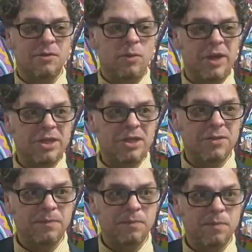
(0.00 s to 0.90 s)

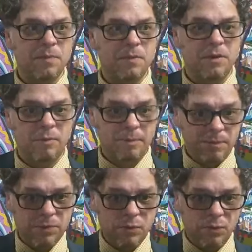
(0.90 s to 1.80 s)
which the
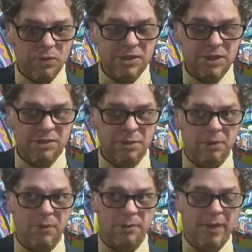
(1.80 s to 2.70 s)
squirrel's nests are
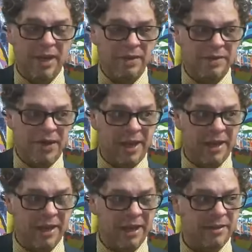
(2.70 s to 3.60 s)
real big, and they're
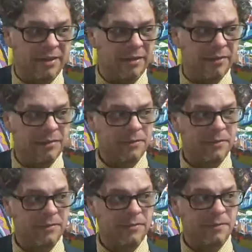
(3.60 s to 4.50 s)
hanging on
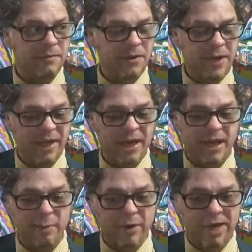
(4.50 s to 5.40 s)

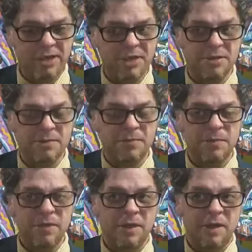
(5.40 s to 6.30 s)
the branches.
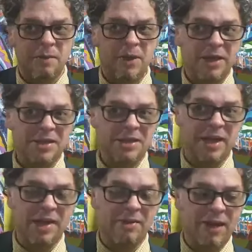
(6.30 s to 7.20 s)
And when I
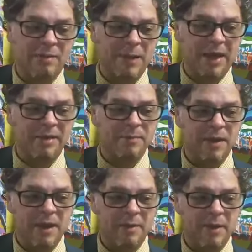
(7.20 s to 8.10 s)
sit out on
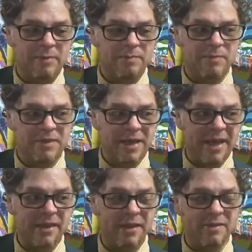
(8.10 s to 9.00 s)
my
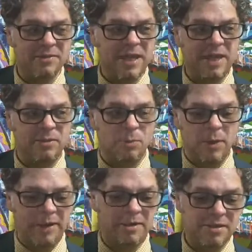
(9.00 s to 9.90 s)
deck outside to
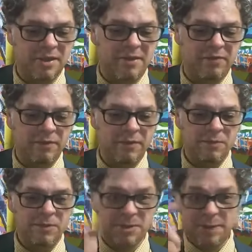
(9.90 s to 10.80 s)
write stuff,
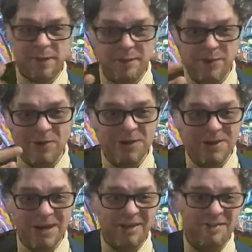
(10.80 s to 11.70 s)
which I'll probably go there
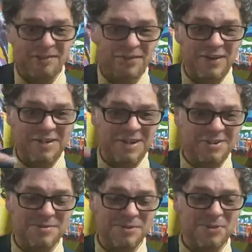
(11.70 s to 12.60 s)
today, finish
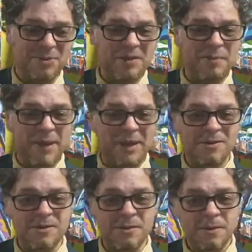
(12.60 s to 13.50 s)
out some story
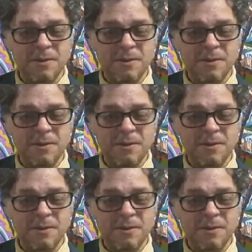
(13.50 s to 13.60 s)
panels,